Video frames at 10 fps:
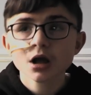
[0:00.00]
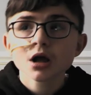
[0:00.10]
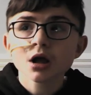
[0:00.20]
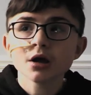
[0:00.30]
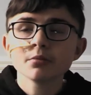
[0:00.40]

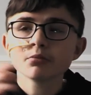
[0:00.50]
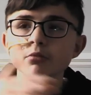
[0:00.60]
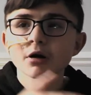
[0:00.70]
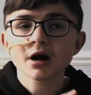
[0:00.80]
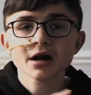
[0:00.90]

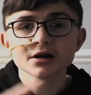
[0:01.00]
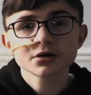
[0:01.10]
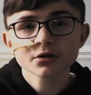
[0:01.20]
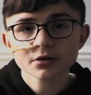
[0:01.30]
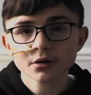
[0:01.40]
Where I had
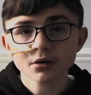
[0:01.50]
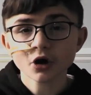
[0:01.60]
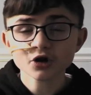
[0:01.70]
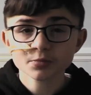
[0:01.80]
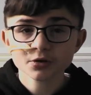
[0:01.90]
a
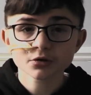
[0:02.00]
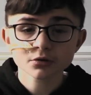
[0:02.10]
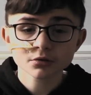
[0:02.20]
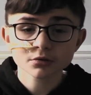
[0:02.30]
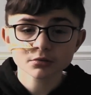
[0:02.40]

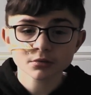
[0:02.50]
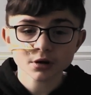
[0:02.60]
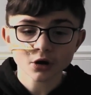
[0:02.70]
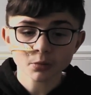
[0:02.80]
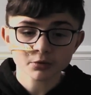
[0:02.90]
hospital
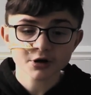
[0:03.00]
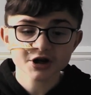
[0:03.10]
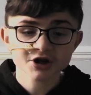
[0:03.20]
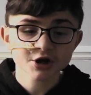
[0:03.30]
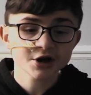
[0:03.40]

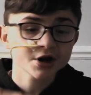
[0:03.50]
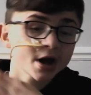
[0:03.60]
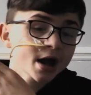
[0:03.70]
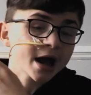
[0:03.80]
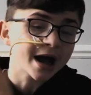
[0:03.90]
operation,
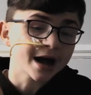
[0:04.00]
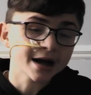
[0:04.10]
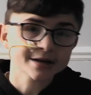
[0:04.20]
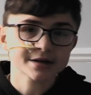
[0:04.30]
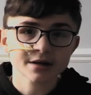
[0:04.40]

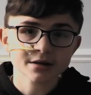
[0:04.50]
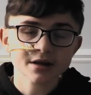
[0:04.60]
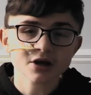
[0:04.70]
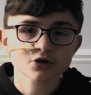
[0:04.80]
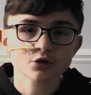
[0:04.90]
and
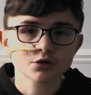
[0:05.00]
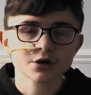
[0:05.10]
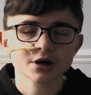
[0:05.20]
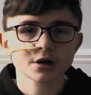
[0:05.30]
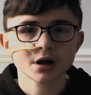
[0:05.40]
that took
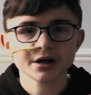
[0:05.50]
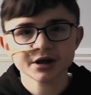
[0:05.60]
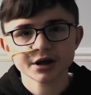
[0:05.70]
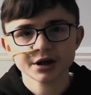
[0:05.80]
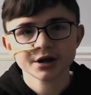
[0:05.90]
a
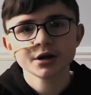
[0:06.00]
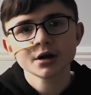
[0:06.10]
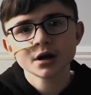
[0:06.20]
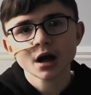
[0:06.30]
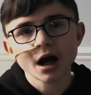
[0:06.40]
year
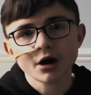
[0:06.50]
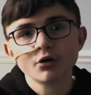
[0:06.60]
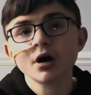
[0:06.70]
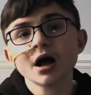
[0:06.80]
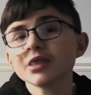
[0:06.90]

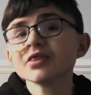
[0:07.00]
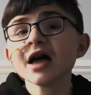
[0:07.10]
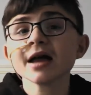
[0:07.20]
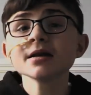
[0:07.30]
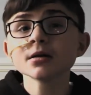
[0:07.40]
out. And
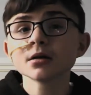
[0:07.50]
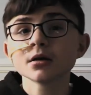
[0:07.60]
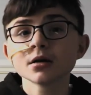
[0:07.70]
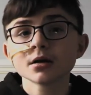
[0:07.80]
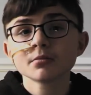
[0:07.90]
then
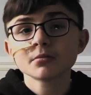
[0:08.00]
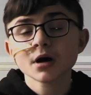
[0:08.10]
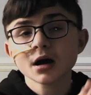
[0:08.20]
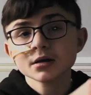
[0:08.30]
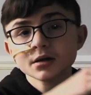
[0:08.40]

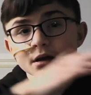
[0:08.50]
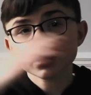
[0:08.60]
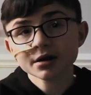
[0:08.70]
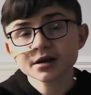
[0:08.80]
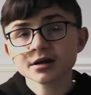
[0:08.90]

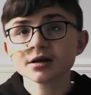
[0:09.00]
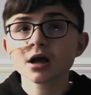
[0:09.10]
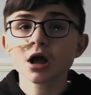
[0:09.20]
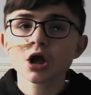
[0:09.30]
in